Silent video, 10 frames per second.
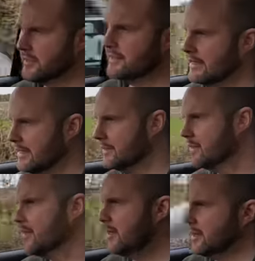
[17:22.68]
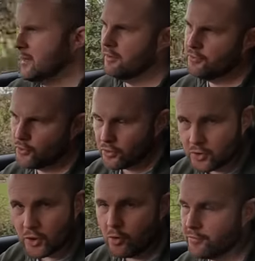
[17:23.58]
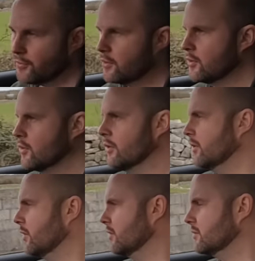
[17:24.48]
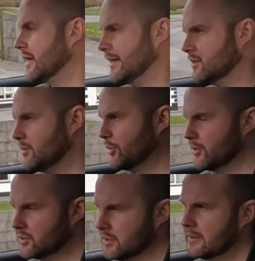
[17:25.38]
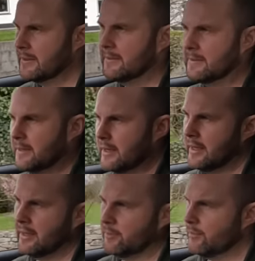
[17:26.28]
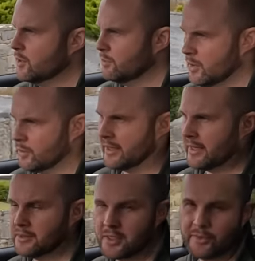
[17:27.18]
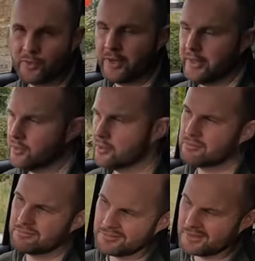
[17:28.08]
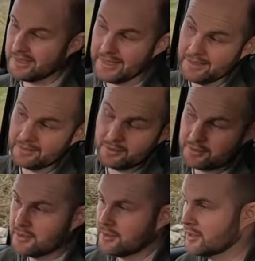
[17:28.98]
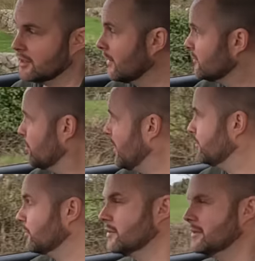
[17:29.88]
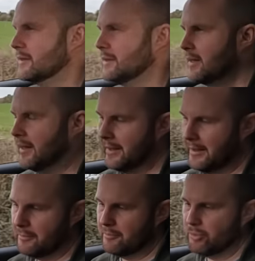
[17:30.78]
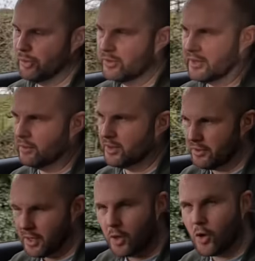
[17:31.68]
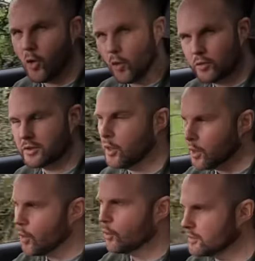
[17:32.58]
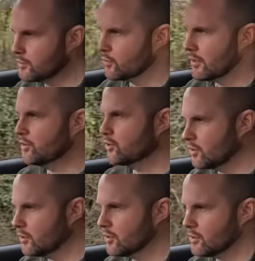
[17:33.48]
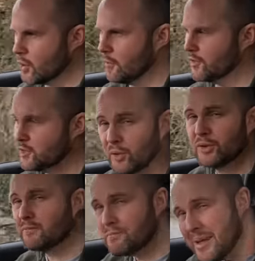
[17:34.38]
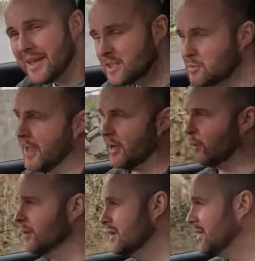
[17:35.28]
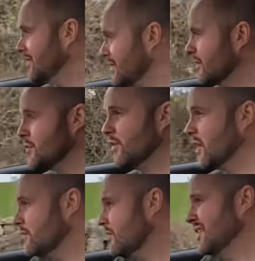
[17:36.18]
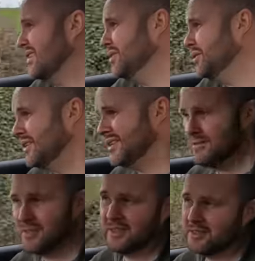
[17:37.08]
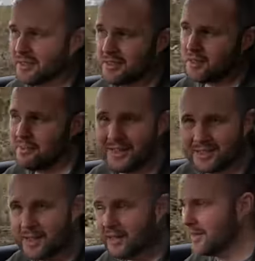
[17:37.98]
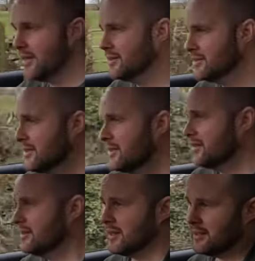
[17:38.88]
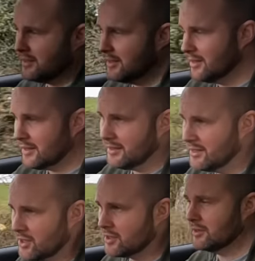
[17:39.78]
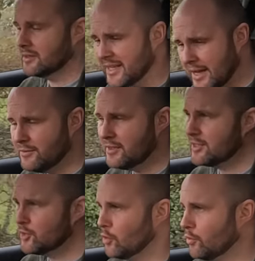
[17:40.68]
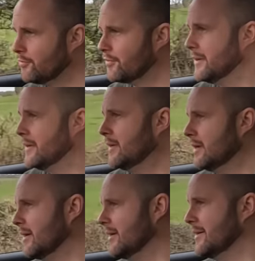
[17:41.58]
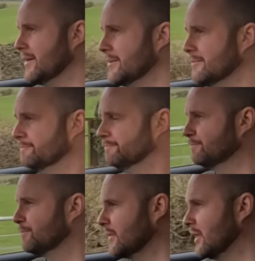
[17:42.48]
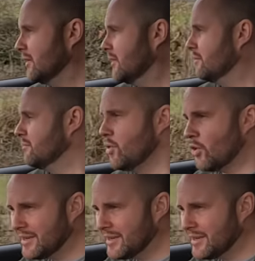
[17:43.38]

indeed. If you're a chauffeur or a taxi person, um, you might want to get the top of the range again though you're still gonna have to pay for it um, but that will give you loads and loads of creature comforts but the mid-spec one is actually very very cool it gives you things like the automatic tailgate a lot of the additional safety stuff um, more